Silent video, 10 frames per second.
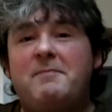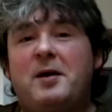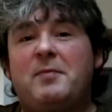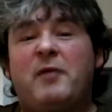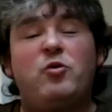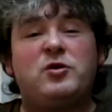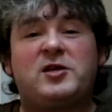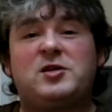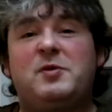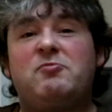But I've always
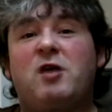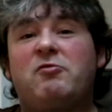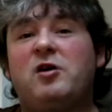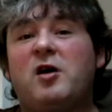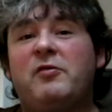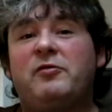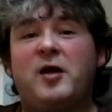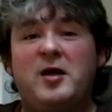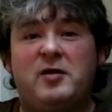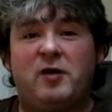actually been rather
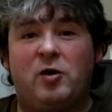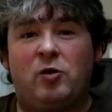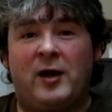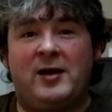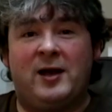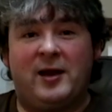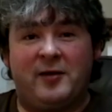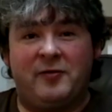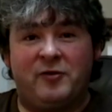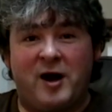afraid of our little
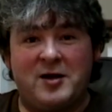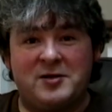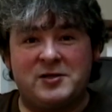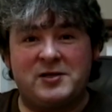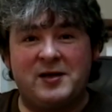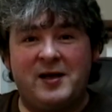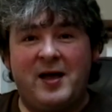eight-legged friends.